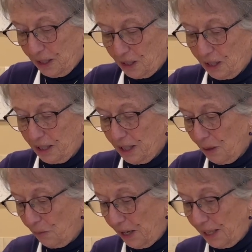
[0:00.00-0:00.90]
it's going to
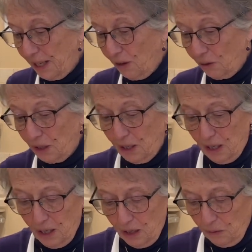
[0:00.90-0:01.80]
come right out,
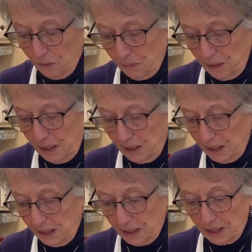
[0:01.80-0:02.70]
being
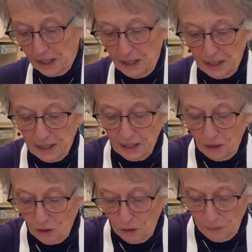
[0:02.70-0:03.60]
that it's in the
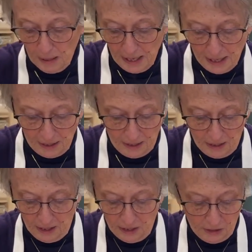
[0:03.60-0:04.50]
silicone pan.
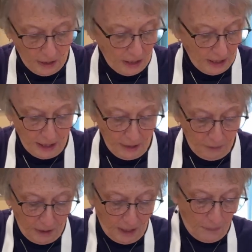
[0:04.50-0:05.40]
So I just
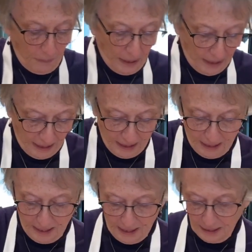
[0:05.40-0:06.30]
lift it up.
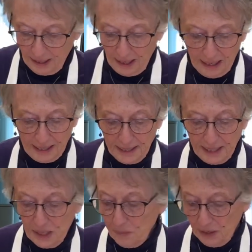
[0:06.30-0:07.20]
It's got a lot of
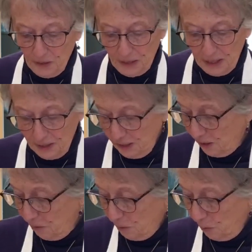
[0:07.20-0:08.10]
steam underneath there,
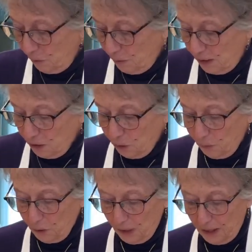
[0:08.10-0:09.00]
and we'll move this
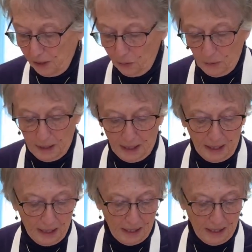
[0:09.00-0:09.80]
over out of the way.